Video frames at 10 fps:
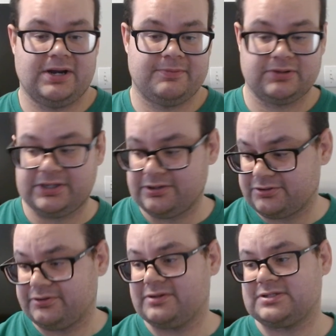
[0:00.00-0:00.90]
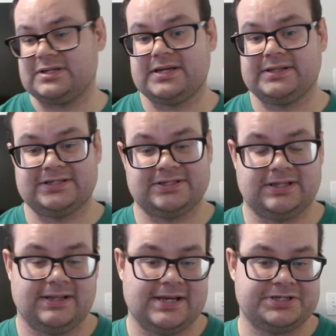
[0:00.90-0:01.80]
I'm on the year 2009. This is
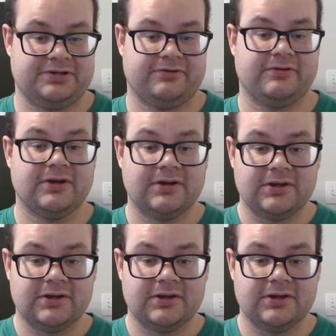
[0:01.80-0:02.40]
the last year